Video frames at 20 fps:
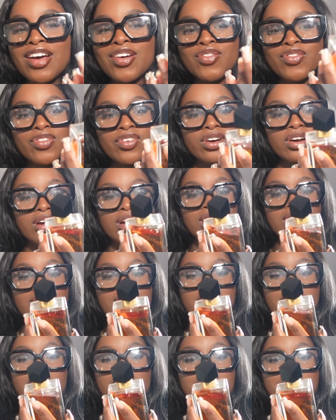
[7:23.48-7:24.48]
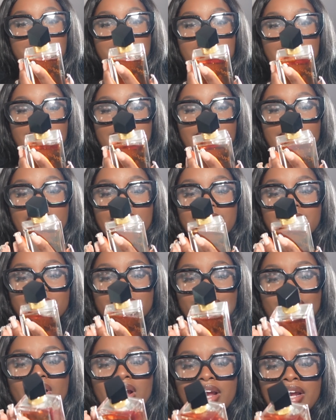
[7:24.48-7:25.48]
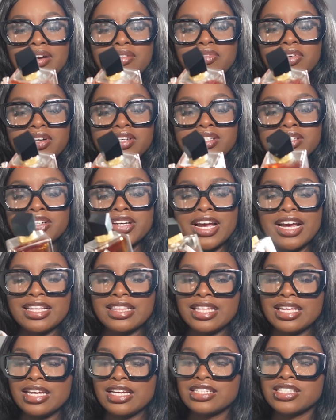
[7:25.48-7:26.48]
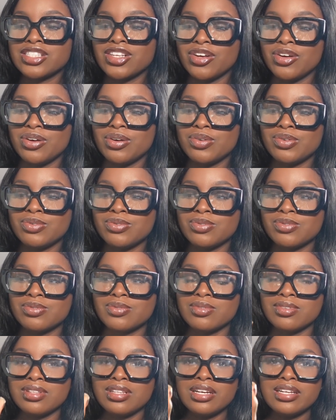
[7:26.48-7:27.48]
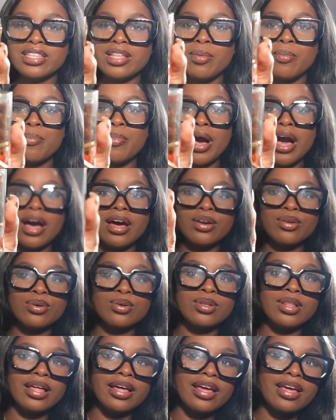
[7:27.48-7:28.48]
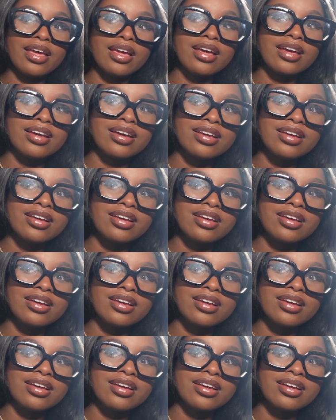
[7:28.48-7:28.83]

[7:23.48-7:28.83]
for our anniversary, I think. So look at the bottle. Like,